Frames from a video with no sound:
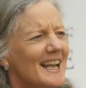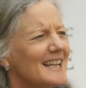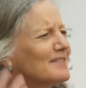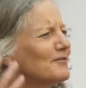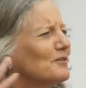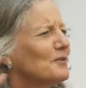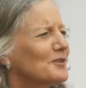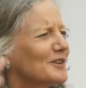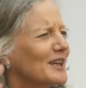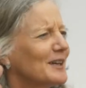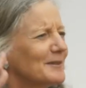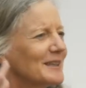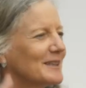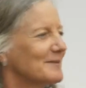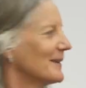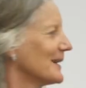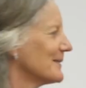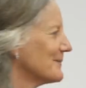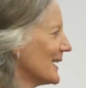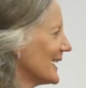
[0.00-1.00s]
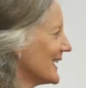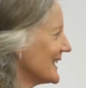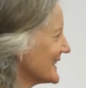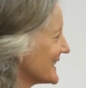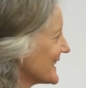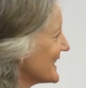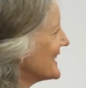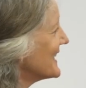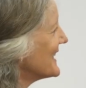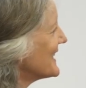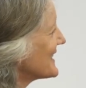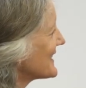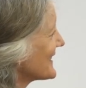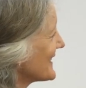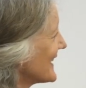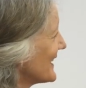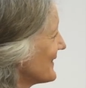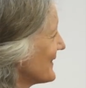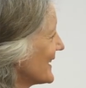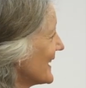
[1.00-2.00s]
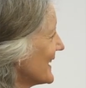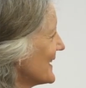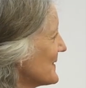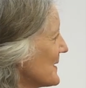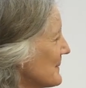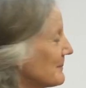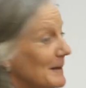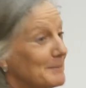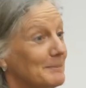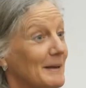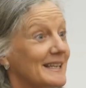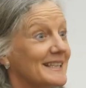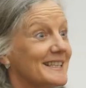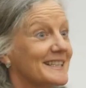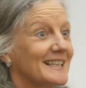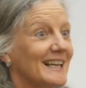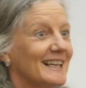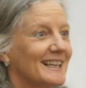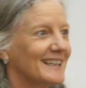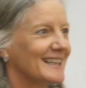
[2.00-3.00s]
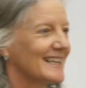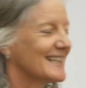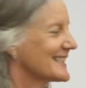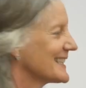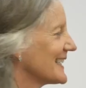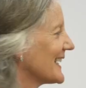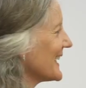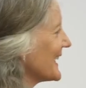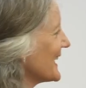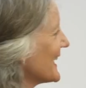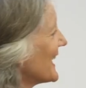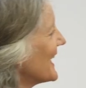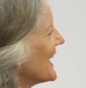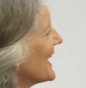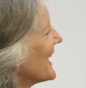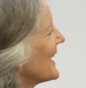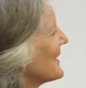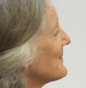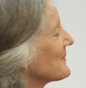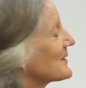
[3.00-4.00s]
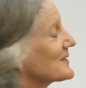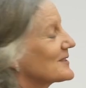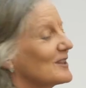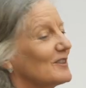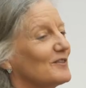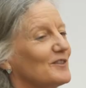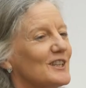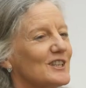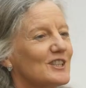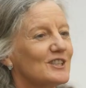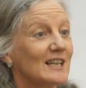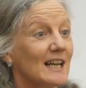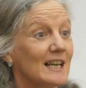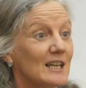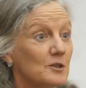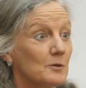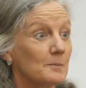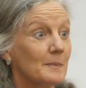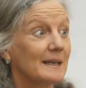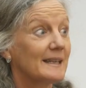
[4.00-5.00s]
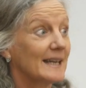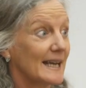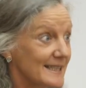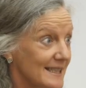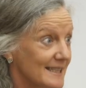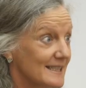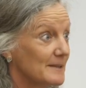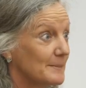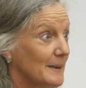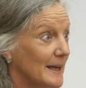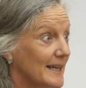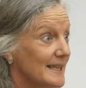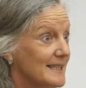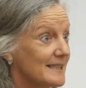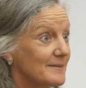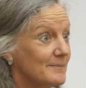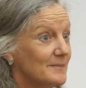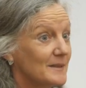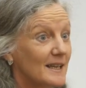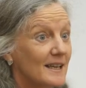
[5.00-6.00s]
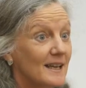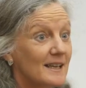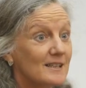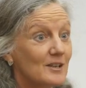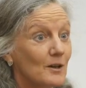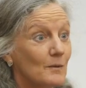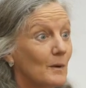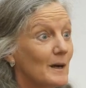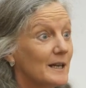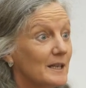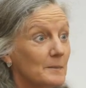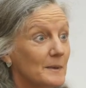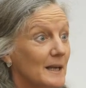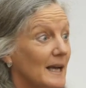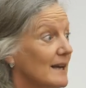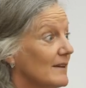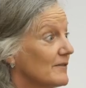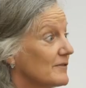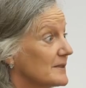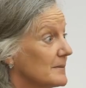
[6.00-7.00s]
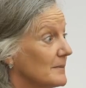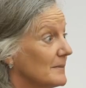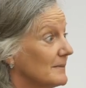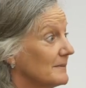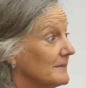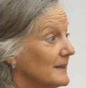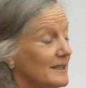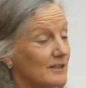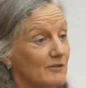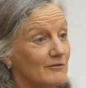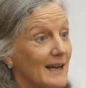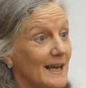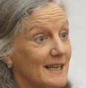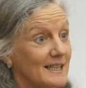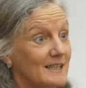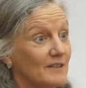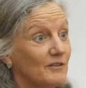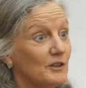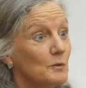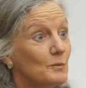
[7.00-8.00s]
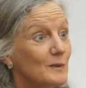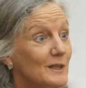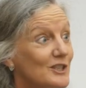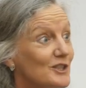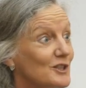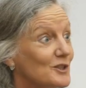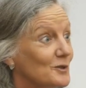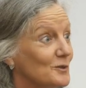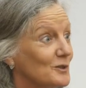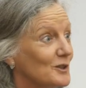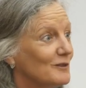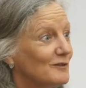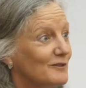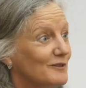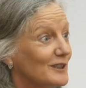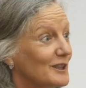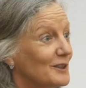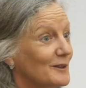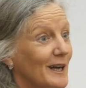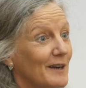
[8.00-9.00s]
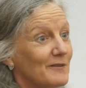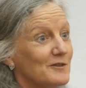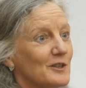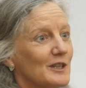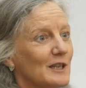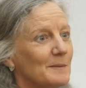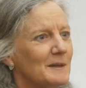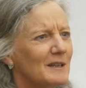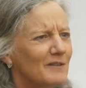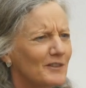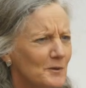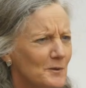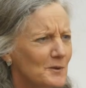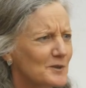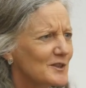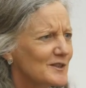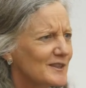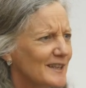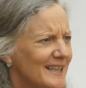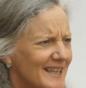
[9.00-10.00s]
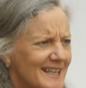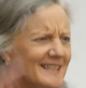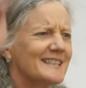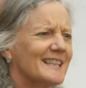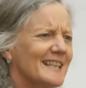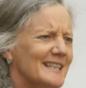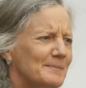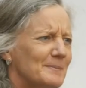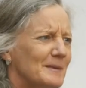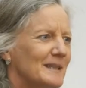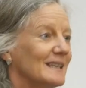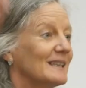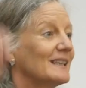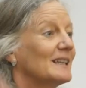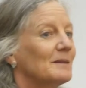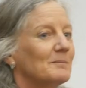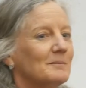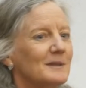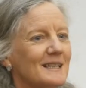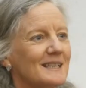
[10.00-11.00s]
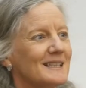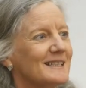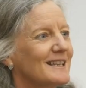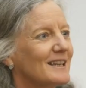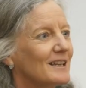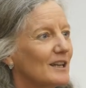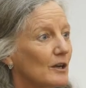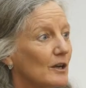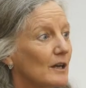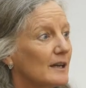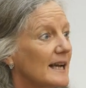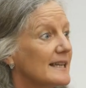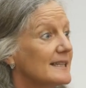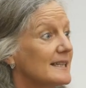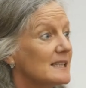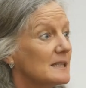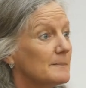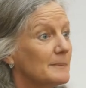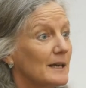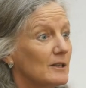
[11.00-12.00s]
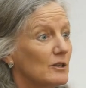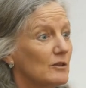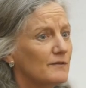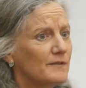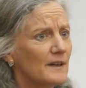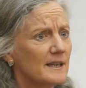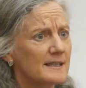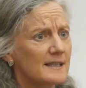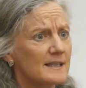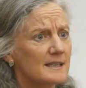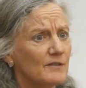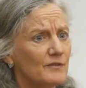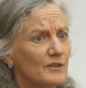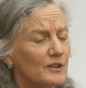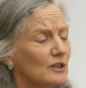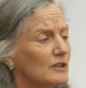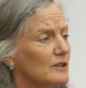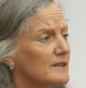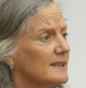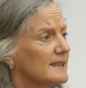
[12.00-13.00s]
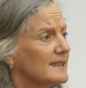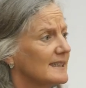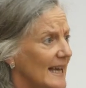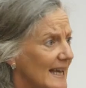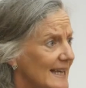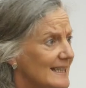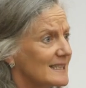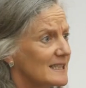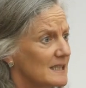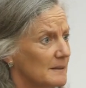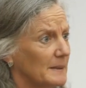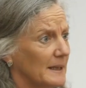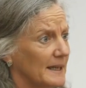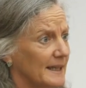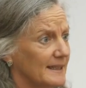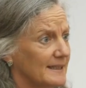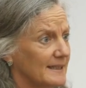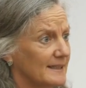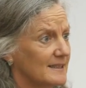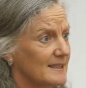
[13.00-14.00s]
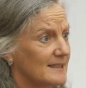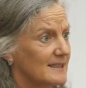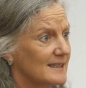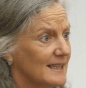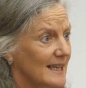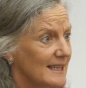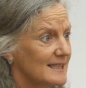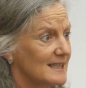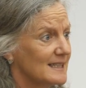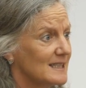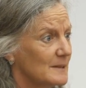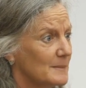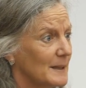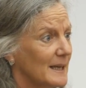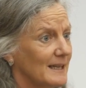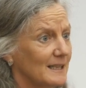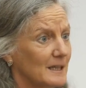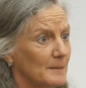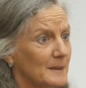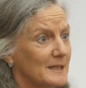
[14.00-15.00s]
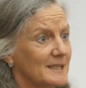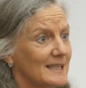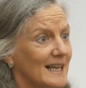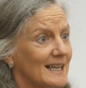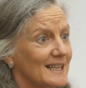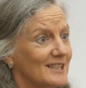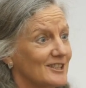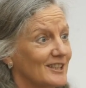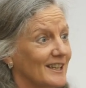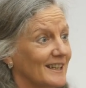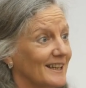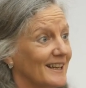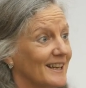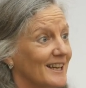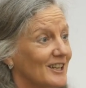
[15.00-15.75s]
It's forthcoming in my mind. So there we are. My bestseller, let's say. So the first challenge would be getting to bed. So why don't we have some interaction? If you wish to, don't feel you have to here. But if you want to say, yes, that's me, please. Getting to bed. Who finds it difficult to get to bed? Just getting to bed can be challenging.